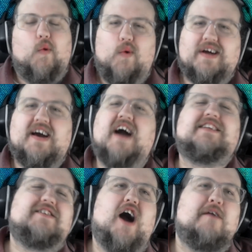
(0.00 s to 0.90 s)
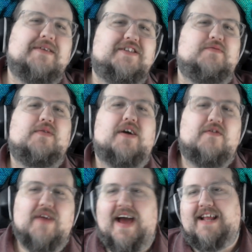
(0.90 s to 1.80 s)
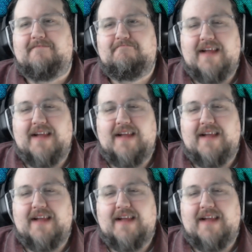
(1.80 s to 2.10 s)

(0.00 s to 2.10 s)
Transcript: what kind of comic do we want to write?